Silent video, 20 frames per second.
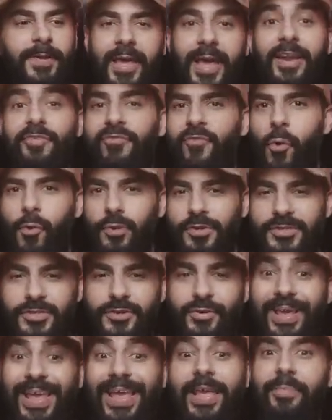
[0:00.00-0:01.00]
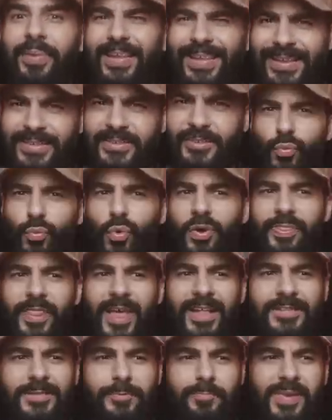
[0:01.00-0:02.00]
And of course, you know, Amy one
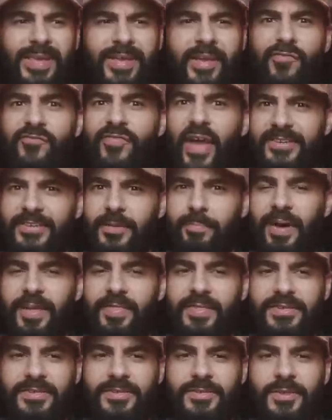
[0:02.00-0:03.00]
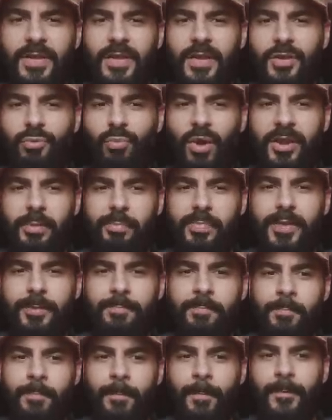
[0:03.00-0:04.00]
that's being affected by this quite a bit.